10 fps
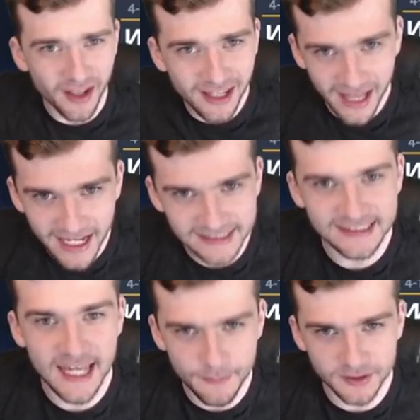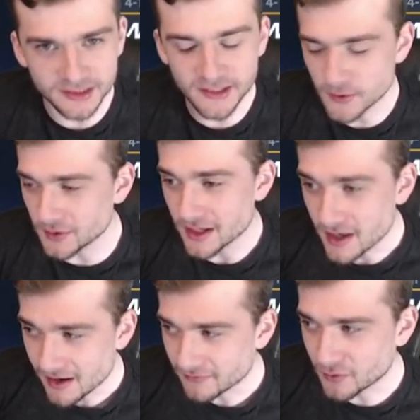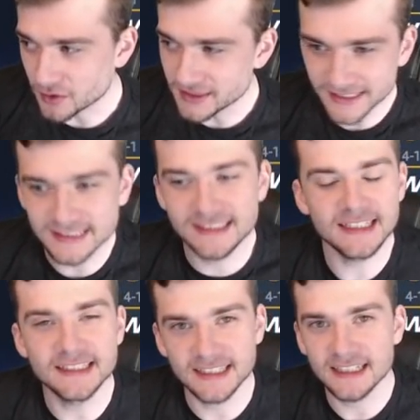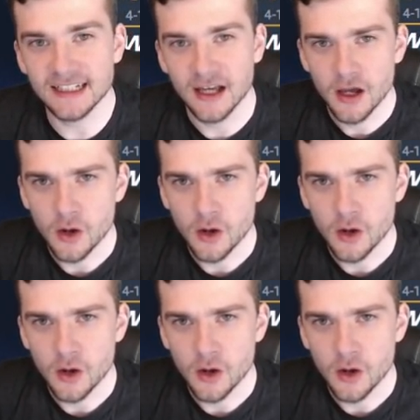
last episode for this season